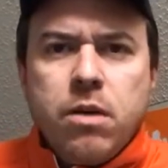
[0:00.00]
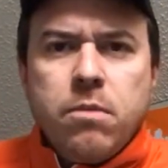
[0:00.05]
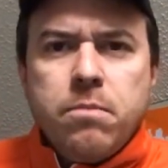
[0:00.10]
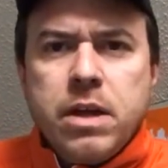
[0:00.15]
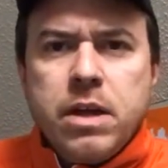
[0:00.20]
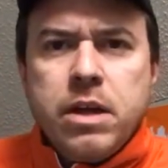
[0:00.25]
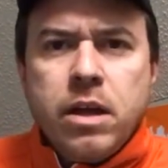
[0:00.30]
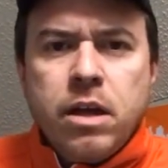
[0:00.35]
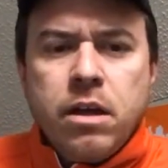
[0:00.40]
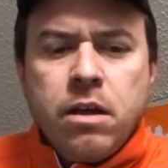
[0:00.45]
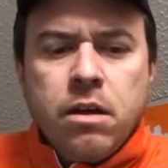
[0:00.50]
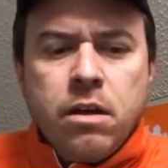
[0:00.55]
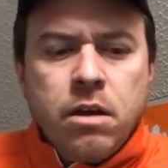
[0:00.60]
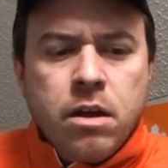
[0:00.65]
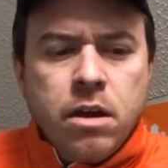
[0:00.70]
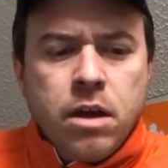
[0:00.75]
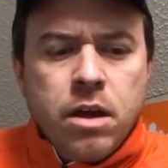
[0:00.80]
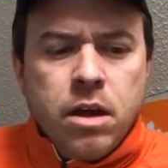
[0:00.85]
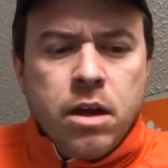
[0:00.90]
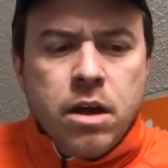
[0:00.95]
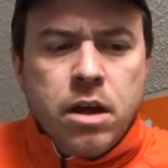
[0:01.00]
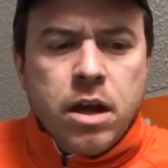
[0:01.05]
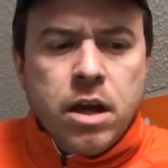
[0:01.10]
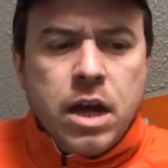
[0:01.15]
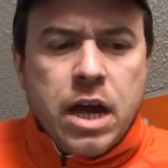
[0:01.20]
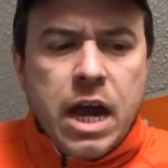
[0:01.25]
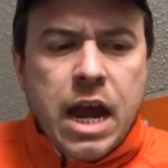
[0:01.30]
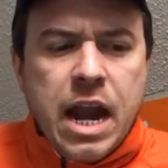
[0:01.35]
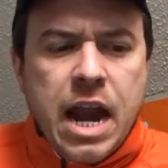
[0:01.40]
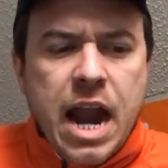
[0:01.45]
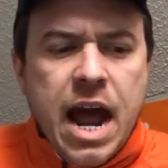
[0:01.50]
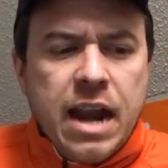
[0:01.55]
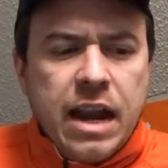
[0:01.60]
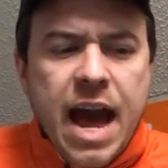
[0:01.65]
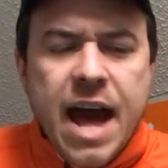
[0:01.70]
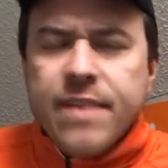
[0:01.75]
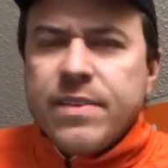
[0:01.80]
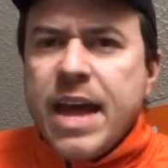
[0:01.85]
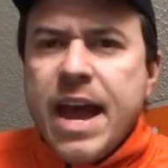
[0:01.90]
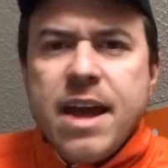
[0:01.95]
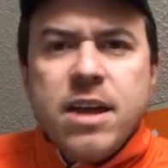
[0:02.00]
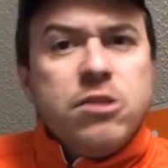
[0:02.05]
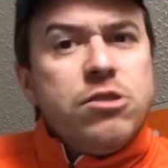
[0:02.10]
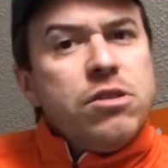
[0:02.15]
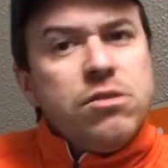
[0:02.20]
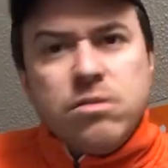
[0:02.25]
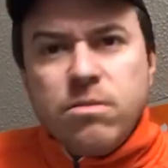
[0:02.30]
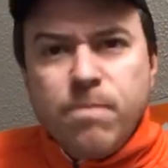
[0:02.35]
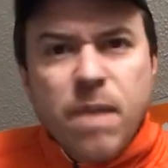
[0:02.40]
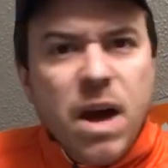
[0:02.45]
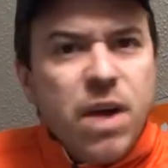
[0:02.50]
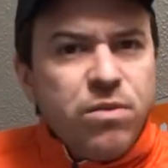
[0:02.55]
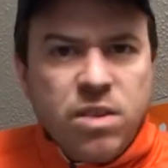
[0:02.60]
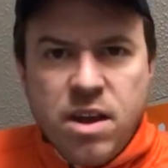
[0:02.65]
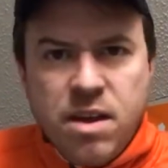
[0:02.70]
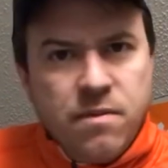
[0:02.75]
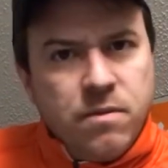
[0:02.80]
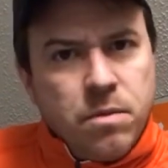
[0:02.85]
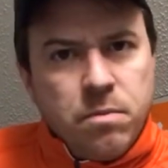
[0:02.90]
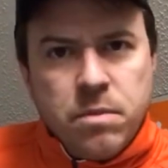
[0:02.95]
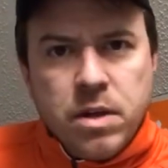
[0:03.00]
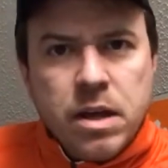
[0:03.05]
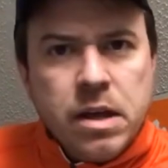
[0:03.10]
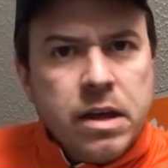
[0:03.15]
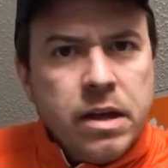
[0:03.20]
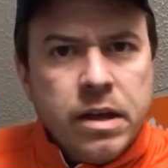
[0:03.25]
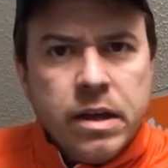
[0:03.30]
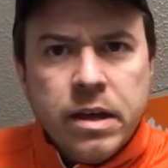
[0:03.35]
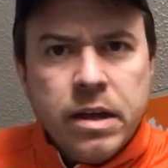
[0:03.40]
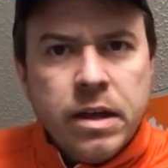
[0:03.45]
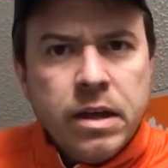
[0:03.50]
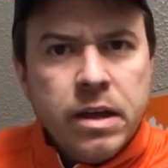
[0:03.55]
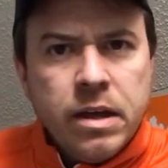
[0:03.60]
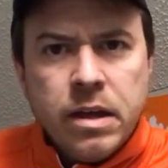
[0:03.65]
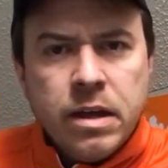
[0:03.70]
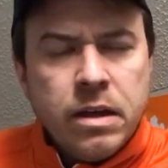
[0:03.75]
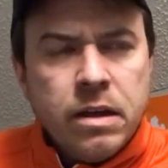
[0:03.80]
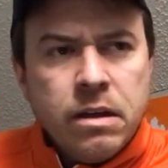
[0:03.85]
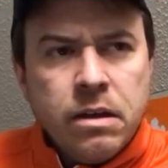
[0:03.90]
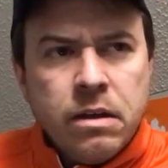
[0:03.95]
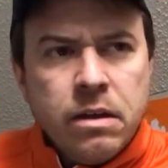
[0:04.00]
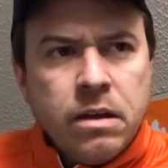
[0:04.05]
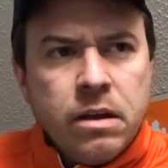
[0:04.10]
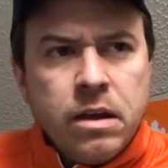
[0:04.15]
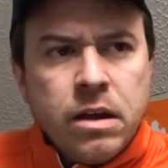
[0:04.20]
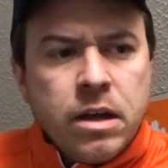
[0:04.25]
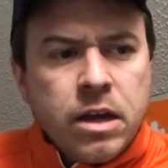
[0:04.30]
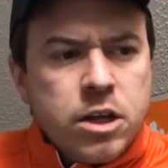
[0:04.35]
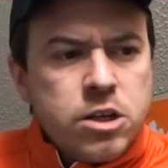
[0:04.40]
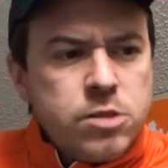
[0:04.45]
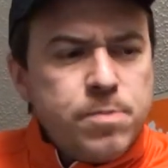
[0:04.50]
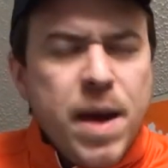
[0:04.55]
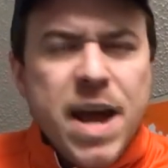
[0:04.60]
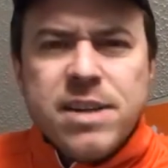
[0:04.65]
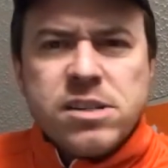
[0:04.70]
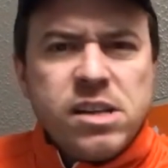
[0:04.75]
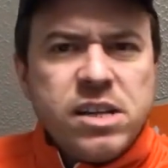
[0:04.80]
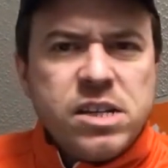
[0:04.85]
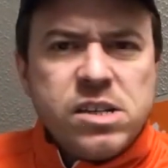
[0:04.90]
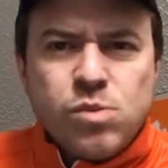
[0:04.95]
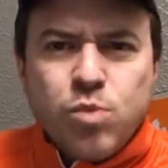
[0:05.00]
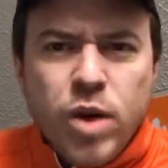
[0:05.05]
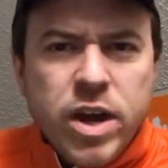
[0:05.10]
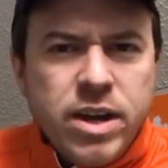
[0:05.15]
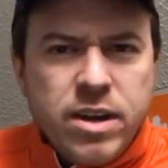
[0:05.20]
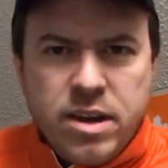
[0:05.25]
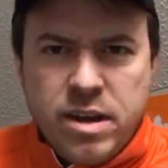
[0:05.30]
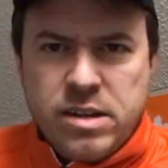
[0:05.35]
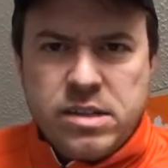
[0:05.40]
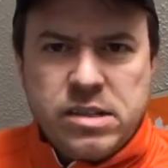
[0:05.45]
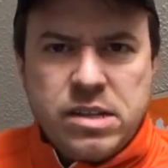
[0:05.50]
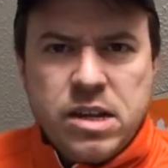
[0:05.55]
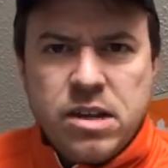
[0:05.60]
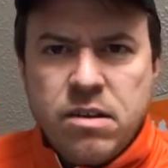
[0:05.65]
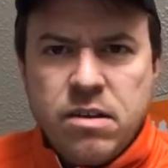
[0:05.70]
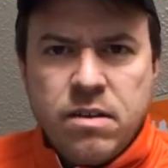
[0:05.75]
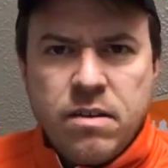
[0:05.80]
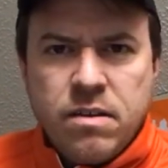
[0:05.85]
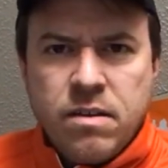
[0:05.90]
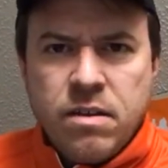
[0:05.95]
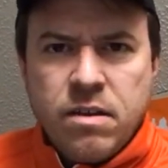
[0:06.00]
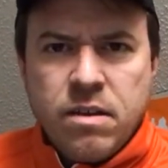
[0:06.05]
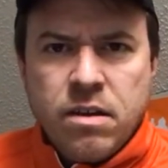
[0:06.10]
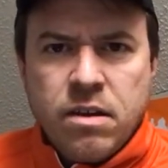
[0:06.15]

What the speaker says: And I like the answers of both of them. Especially Sweeney's. Sweeney said,